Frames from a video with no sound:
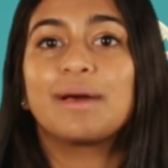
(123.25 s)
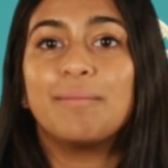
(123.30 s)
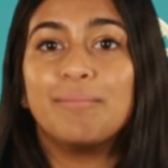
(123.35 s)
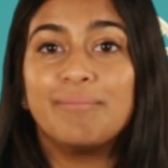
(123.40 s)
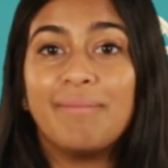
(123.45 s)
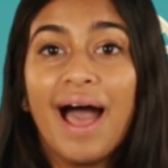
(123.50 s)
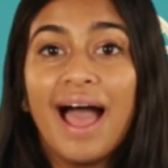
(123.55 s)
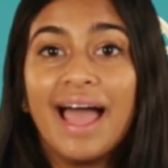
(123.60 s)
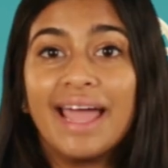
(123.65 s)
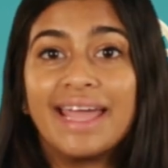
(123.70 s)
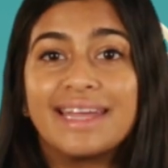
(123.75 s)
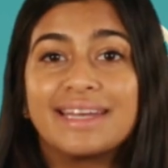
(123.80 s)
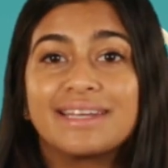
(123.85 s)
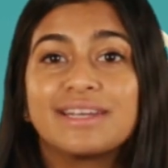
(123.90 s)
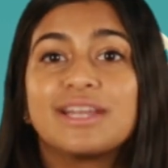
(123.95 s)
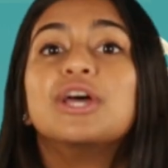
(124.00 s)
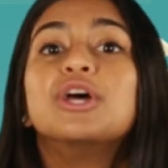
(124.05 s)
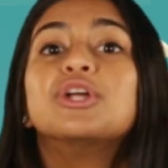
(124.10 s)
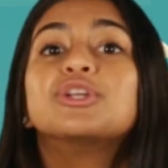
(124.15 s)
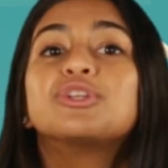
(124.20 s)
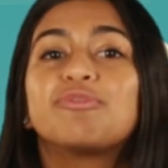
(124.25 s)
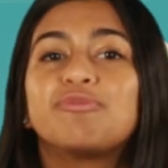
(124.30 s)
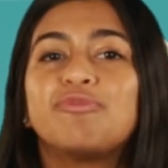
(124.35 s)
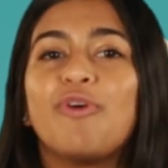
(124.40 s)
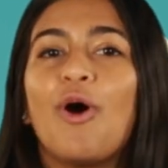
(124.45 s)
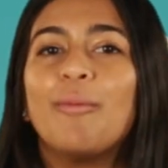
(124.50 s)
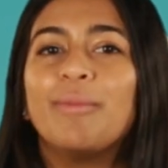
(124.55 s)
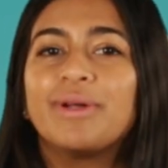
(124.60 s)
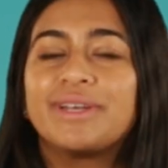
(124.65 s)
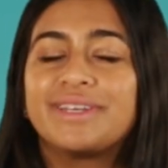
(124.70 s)
combine to
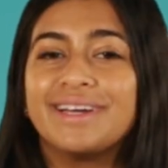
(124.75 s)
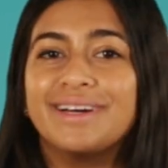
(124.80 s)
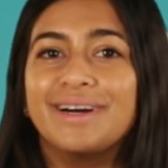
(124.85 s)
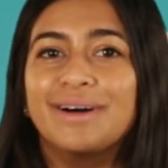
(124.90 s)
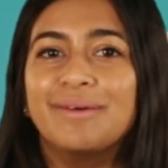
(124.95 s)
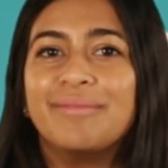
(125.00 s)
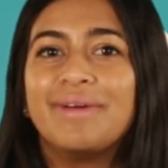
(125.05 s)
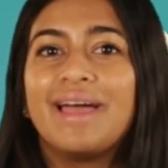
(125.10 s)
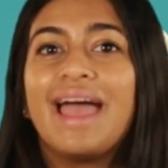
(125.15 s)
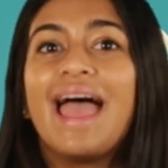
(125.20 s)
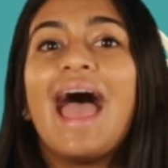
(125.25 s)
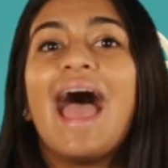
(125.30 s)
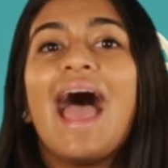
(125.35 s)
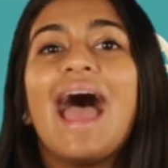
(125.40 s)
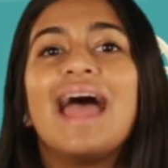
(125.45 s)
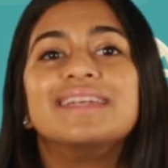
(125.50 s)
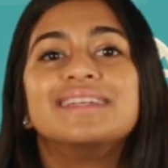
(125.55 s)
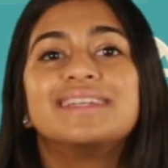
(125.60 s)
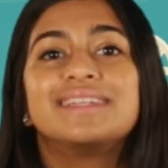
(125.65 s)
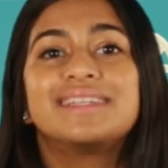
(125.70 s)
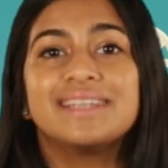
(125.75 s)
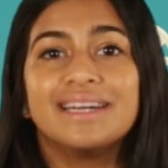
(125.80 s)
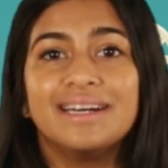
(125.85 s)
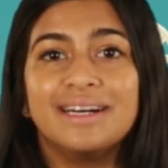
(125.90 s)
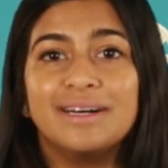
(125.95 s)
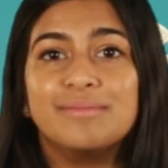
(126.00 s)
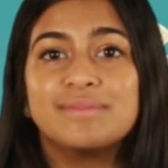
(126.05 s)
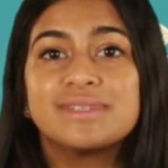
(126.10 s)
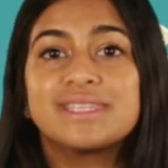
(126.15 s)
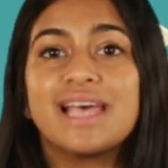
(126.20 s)
form a term, and
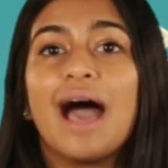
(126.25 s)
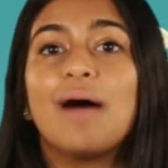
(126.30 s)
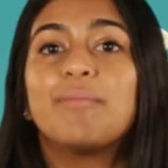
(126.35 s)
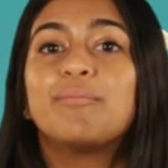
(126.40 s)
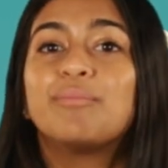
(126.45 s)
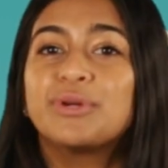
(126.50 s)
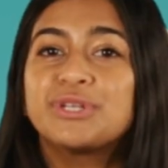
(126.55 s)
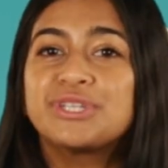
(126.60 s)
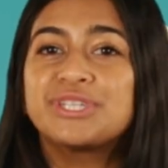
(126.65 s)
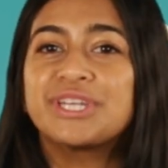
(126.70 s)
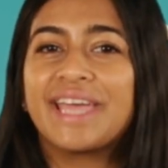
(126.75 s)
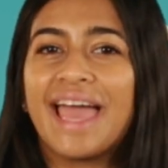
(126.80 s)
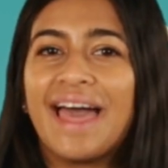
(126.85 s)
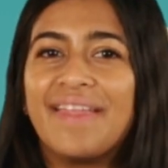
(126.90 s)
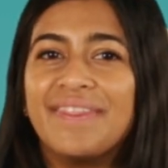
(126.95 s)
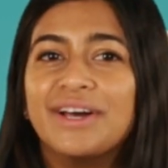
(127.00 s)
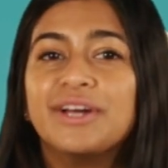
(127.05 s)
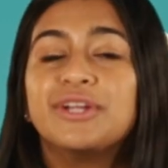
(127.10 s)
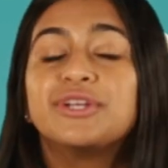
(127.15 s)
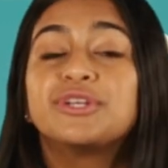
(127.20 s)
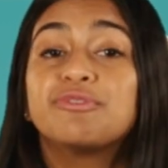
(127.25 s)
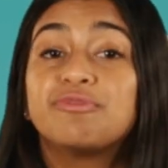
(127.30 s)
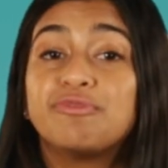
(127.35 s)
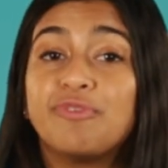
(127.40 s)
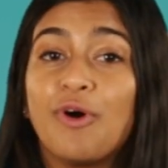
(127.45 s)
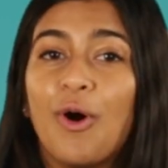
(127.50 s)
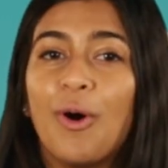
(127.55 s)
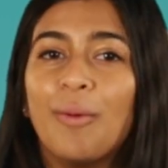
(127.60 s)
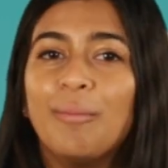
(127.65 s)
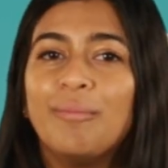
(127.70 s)
terms are put together to
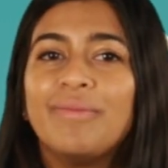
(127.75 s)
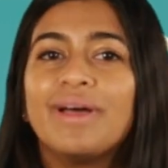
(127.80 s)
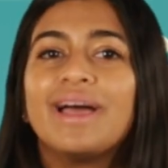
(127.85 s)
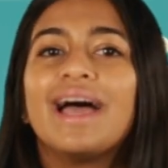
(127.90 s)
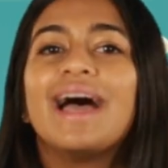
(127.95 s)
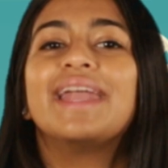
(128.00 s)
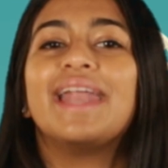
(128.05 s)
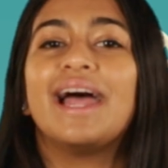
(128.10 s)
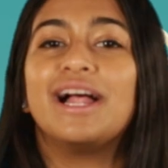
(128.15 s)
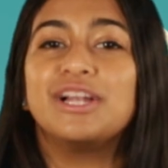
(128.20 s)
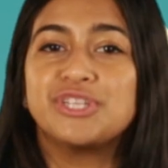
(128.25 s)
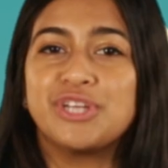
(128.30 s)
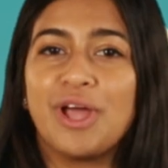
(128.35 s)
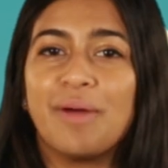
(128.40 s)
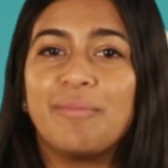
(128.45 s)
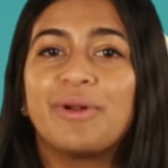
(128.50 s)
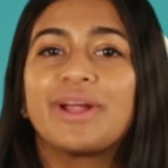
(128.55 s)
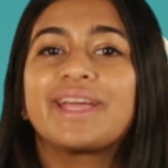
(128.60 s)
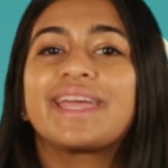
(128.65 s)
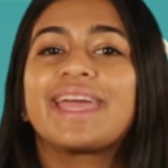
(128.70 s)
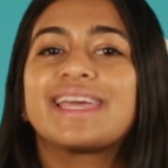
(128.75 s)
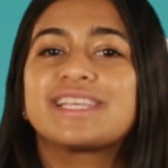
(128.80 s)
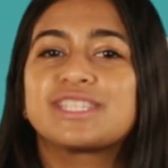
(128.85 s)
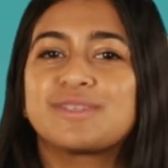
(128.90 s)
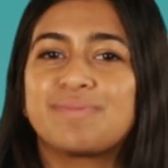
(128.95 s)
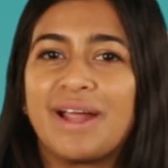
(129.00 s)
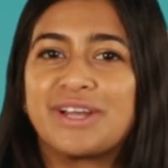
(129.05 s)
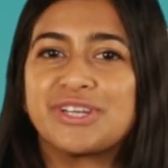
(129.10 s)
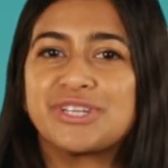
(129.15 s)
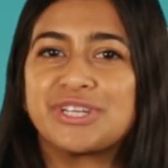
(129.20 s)
form an algebraic
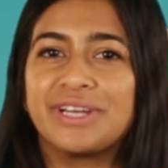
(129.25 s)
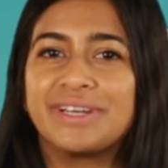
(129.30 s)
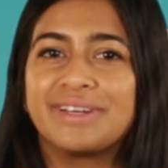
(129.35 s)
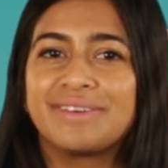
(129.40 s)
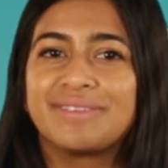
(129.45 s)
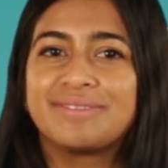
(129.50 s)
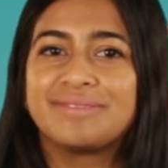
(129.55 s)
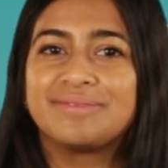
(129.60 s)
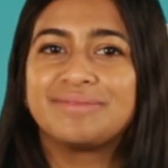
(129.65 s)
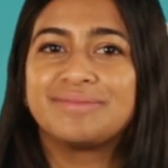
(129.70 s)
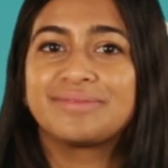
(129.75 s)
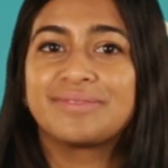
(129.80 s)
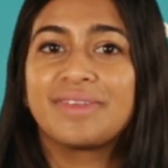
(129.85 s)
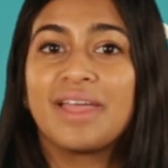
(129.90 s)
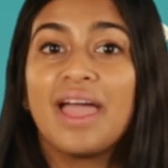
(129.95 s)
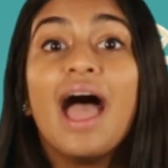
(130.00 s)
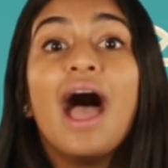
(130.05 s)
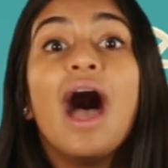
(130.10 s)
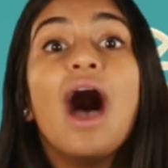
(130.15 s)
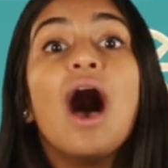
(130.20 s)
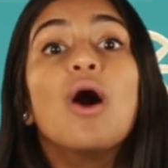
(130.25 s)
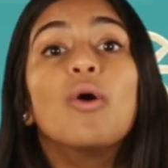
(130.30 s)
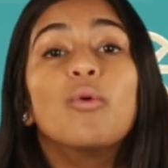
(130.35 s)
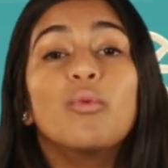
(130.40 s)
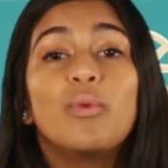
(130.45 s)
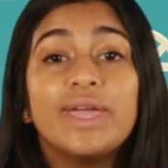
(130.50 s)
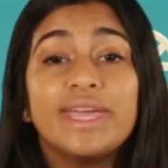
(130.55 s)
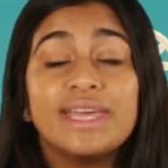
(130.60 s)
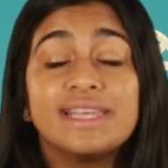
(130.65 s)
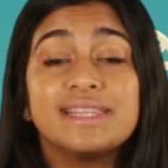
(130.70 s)
expression.
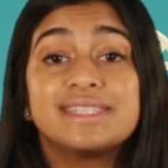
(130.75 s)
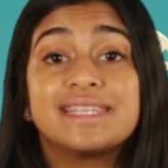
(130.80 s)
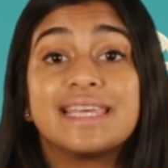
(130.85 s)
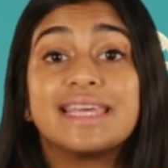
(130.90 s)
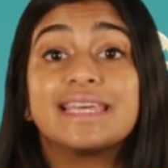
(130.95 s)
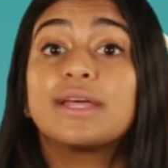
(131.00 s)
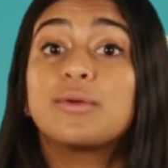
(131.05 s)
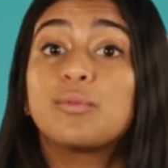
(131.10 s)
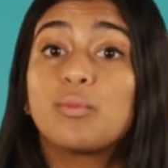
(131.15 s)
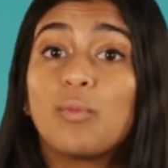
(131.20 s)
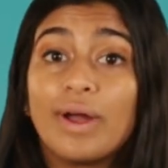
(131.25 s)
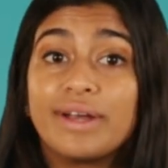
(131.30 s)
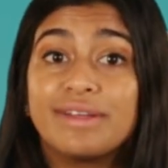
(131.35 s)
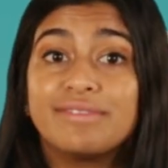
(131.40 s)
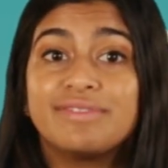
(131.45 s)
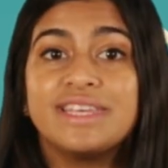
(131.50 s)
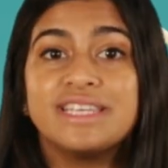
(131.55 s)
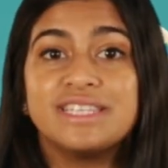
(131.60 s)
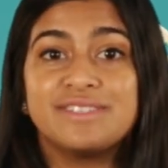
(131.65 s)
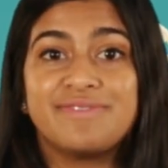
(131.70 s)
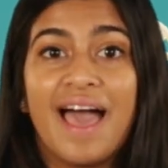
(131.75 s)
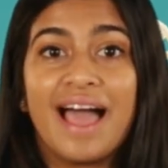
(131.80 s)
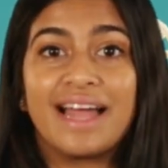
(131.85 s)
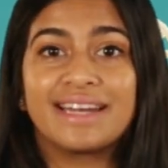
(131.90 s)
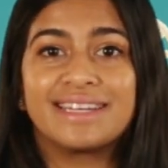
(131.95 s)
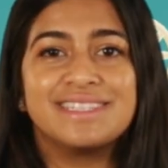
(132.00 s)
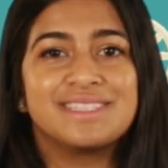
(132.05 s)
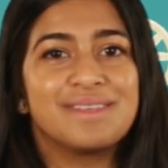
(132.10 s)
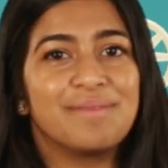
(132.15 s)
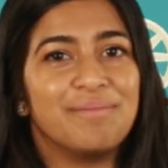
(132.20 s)
We can see that one of these
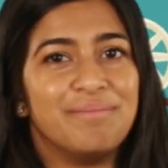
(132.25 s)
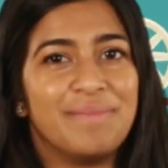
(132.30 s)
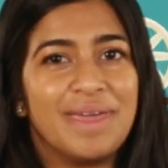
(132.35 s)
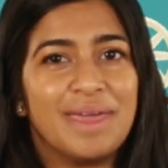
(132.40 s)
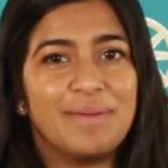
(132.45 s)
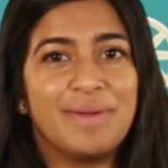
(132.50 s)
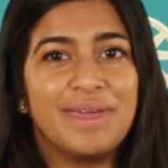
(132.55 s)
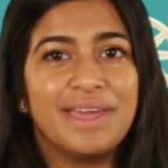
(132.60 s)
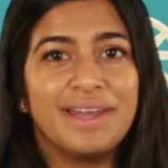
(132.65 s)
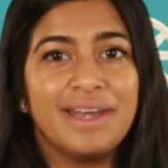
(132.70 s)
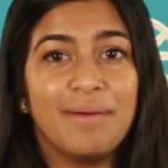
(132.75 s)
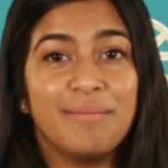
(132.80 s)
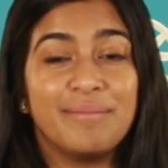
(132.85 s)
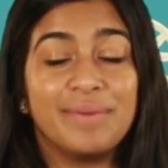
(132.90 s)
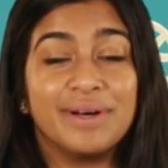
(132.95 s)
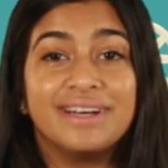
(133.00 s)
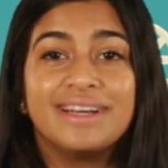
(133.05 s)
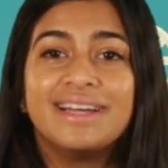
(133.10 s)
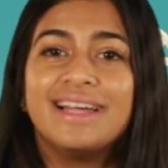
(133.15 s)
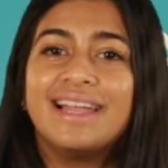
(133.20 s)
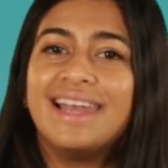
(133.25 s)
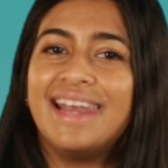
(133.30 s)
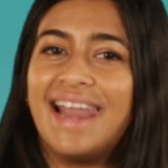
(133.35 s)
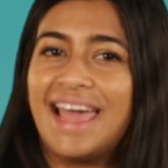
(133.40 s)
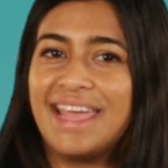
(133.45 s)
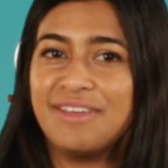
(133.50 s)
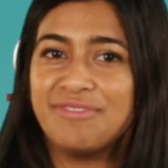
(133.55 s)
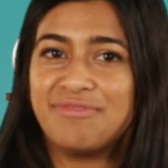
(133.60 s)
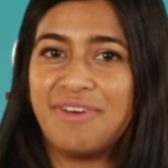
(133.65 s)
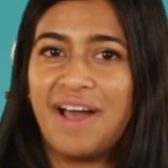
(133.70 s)
factors may be a number
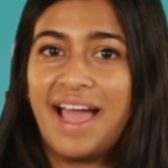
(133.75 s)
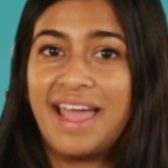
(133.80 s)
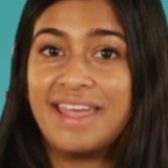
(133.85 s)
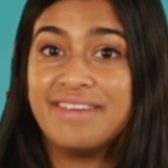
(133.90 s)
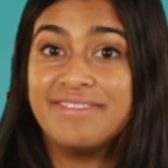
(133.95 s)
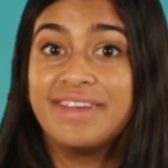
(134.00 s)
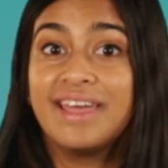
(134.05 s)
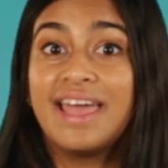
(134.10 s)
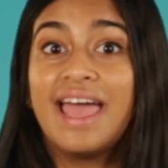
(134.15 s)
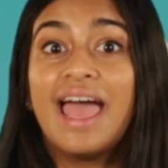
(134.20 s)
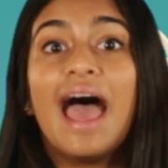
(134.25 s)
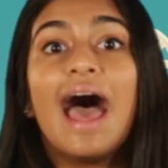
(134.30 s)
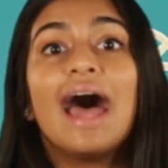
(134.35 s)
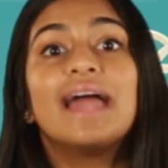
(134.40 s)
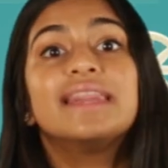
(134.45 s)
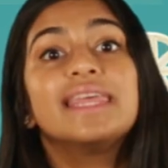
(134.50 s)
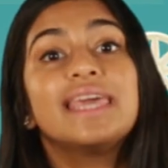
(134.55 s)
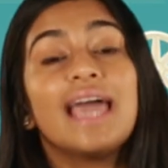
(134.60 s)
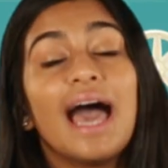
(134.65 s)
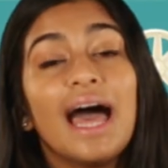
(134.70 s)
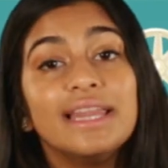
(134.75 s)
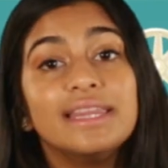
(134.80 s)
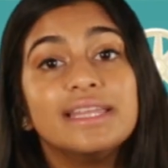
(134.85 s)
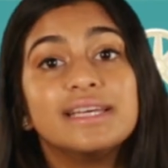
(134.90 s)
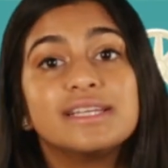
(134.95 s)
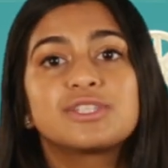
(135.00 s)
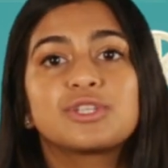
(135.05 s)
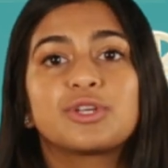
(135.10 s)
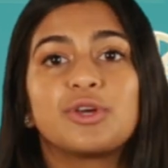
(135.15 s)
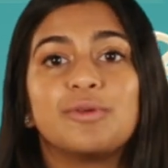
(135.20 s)
like 5, and the
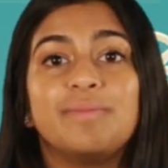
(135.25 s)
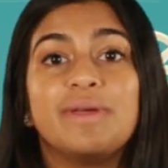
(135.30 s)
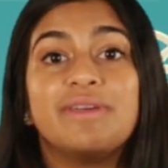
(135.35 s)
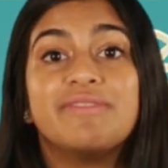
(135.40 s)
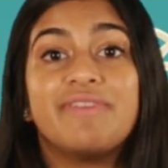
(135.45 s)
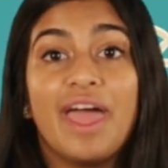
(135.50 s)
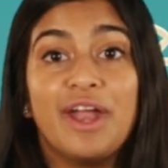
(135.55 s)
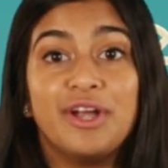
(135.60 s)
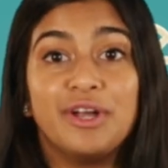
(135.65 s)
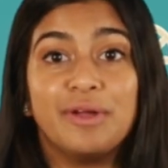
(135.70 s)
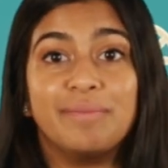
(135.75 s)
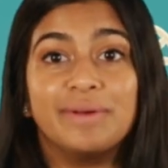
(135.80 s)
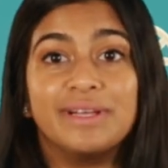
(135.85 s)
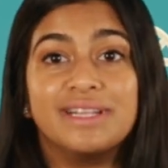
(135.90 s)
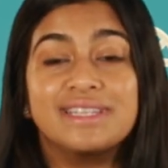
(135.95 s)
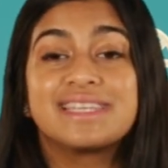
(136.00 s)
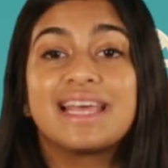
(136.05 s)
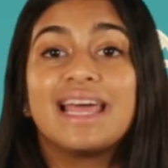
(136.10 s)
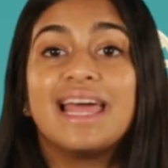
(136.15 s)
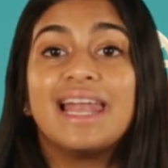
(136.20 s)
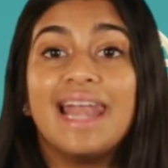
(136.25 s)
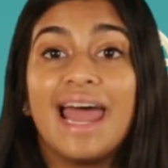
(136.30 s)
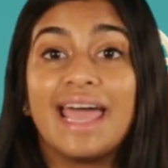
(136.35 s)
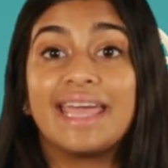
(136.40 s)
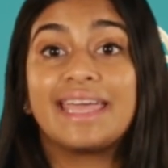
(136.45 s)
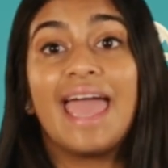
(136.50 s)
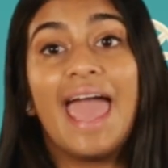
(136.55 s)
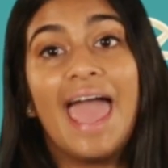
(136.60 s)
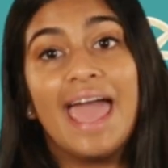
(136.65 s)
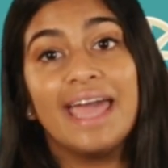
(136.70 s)
others could be variables
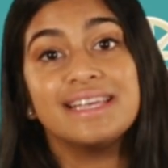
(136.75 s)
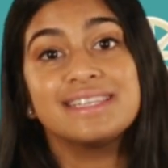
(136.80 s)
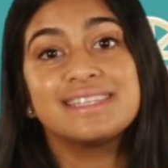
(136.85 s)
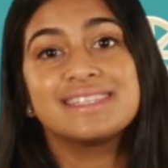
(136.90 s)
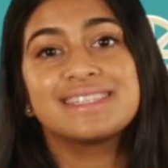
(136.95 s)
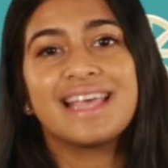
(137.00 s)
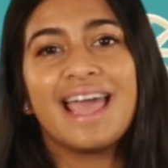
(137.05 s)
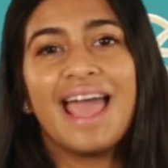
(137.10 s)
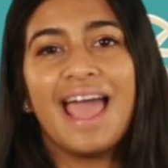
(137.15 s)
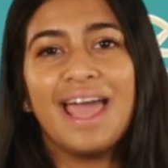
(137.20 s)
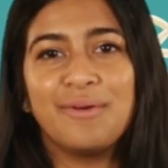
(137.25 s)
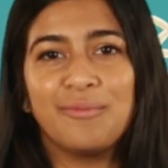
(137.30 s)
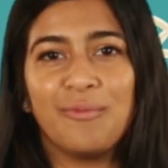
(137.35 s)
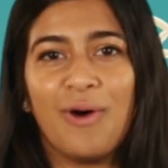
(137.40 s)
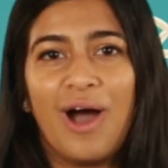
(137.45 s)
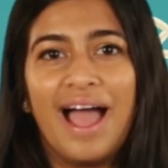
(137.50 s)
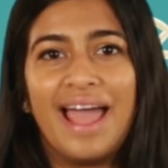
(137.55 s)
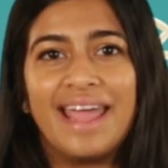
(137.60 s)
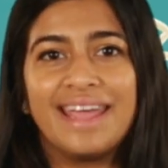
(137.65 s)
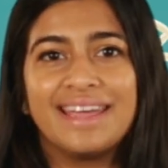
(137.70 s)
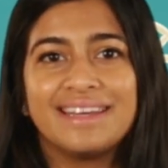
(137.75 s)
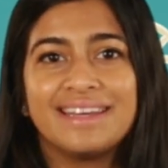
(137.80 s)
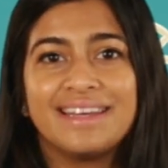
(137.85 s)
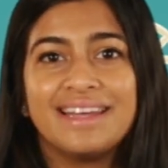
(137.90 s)
like x and y.